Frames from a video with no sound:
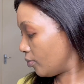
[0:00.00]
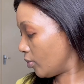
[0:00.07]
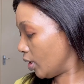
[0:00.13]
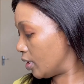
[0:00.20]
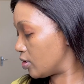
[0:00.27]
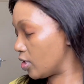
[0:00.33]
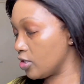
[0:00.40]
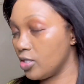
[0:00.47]

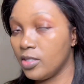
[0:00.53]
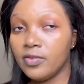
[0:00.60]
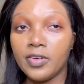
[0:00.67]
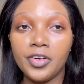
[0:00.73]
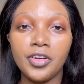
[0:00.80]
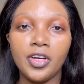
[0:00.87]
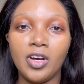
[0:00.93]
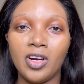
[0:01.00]
It's actually
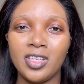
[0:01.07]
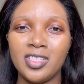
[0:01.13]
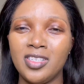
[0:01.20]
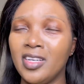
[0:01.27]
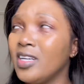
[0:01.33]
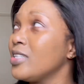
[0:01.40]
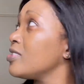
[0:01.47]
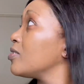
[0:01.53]
very hot
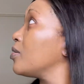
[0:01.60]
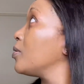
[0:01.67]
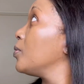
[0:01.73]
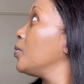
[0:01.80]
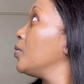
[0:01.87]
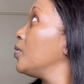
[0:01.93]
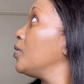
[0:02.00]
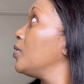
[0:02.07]
here, so
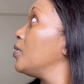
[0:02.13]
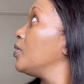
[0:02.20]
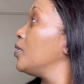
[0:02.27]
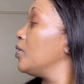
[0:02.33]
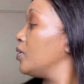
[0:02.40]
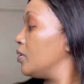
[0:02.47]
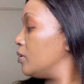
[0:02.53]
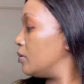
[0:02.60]

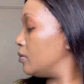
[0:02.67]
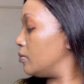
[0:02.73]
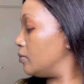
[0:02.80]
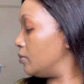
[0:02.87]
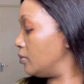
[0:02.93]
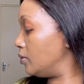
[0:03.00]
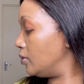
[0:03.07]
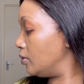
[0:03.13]

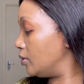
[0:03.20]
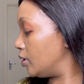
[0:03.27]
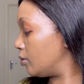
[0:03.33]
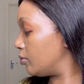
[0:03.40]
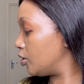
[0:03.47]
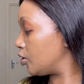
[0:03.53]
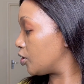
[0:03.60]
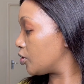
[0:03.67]
let
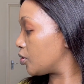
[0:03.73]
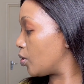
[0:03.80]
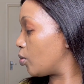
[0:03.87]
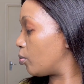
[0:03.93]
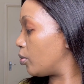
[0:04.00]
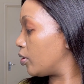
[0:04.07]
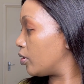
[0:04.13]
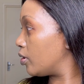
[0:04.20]
me just
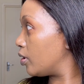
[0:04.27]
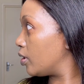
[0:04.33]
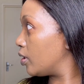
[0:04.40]
open